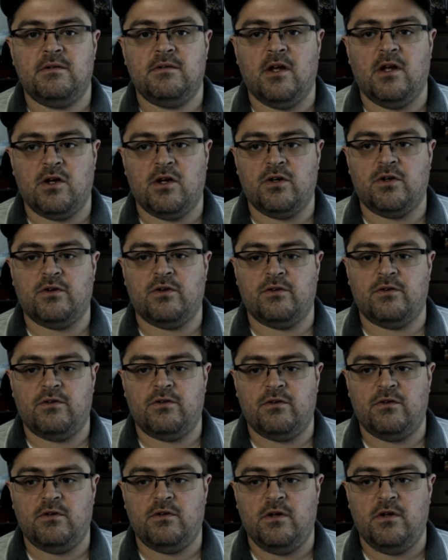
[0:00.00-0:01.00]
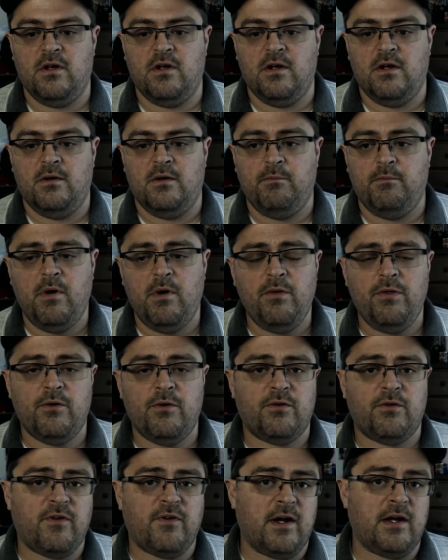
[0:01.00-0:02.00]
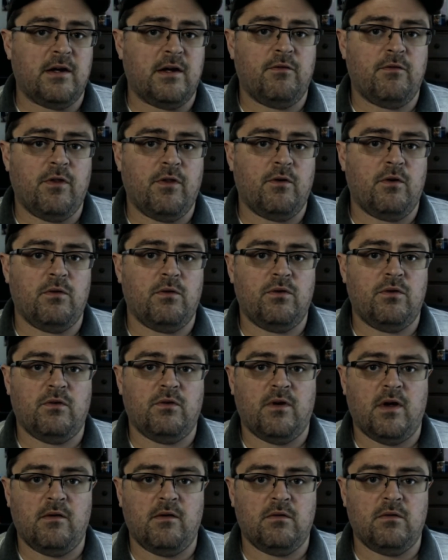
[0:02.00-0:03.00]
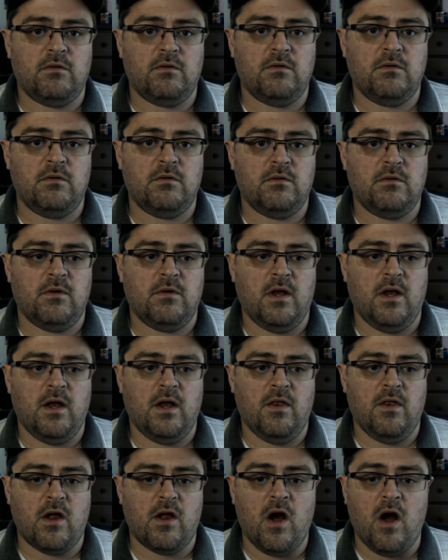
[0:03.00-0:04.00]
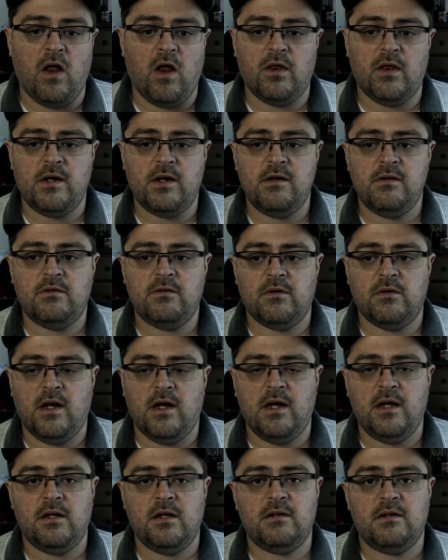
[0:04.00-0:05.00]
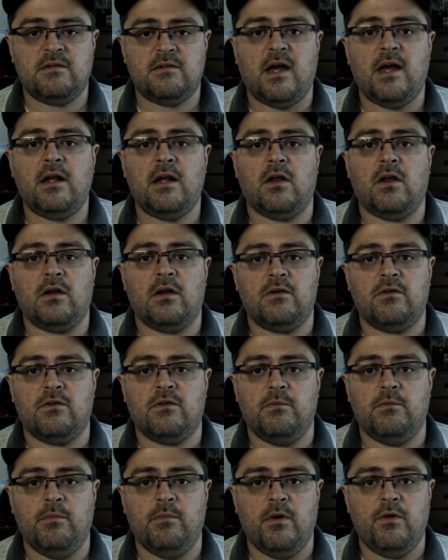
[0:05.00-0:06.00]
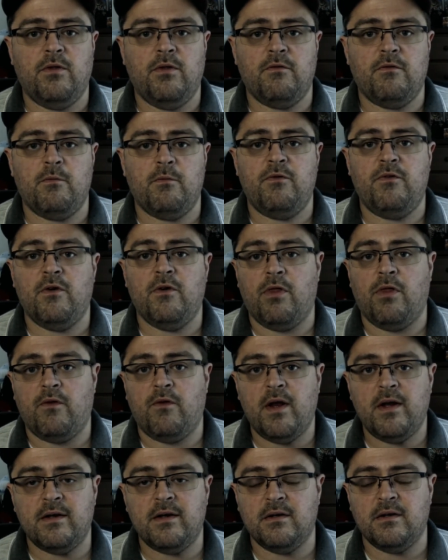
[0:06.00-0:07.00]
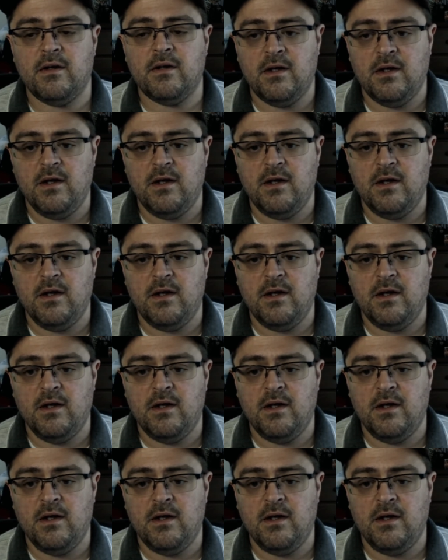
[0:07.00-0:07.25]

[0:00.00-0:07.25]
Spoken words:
occurs. Both are fighting for their own survival. The colonies and the Cylons. Both of them feel threatened.